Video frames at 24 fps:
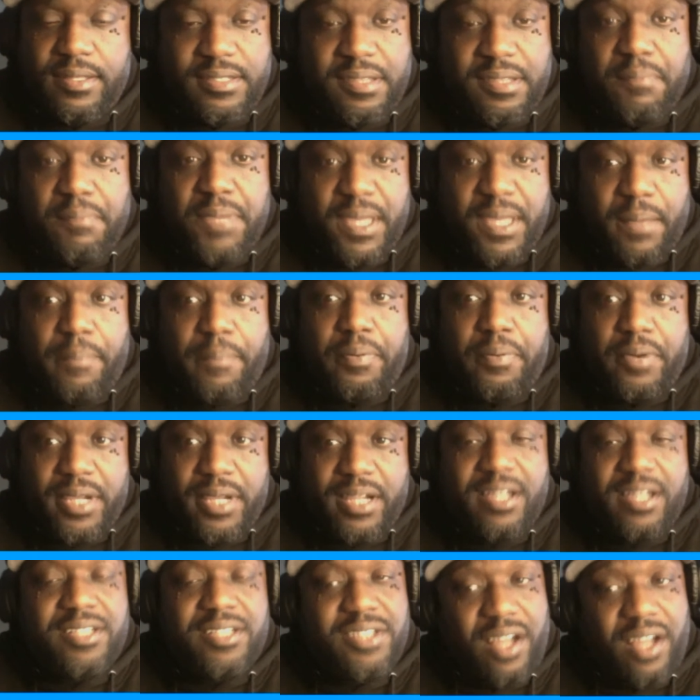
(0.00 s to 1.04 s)
To be a
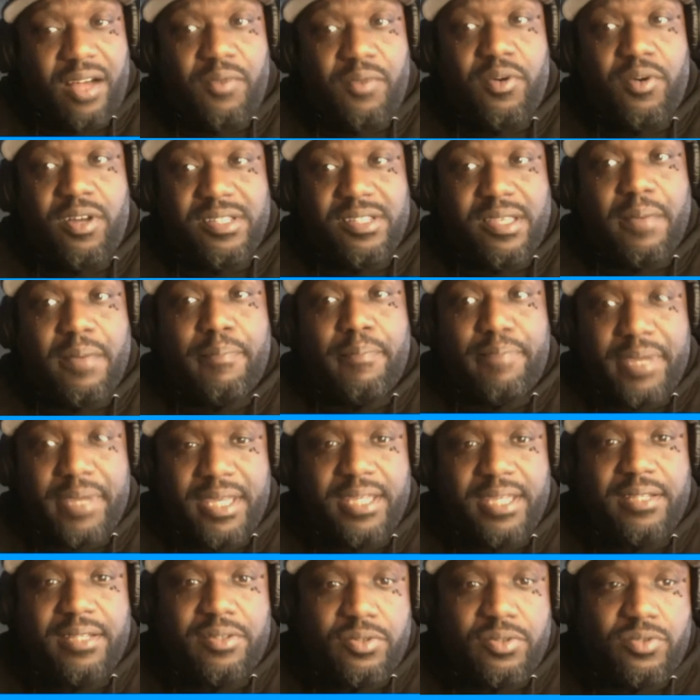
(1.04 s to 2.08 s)
point guard, John Wall's a
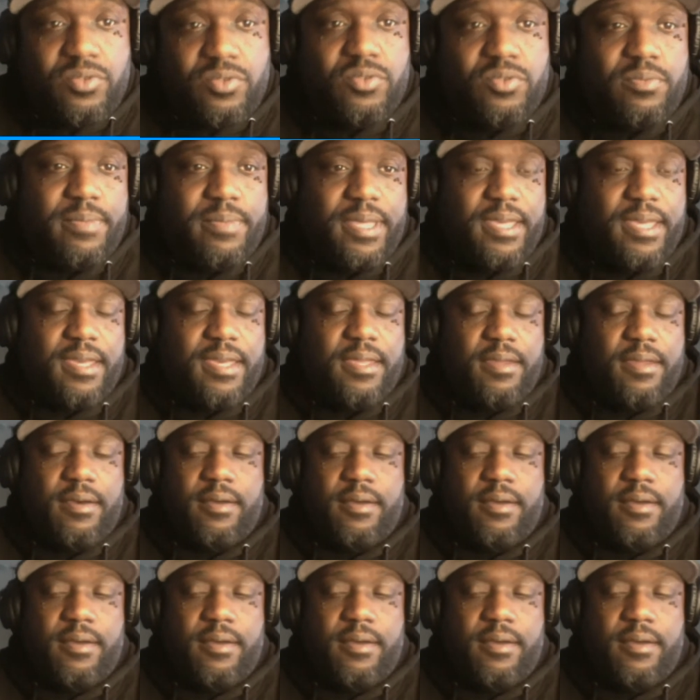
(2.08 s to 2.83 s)
big dude, man.